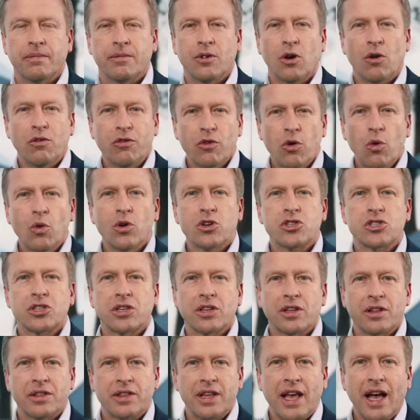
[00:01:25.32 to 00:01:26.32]
Of course,
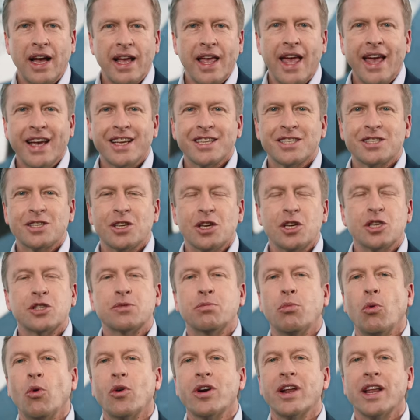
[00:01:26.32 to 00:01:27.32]
the iX is
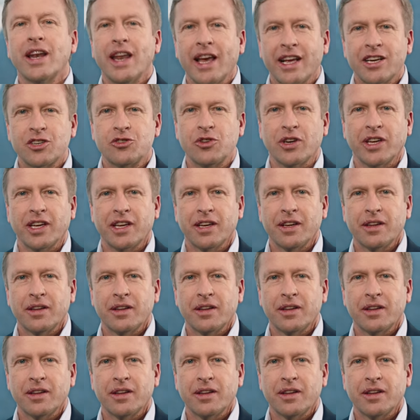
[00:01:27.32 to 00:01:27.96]
born electric.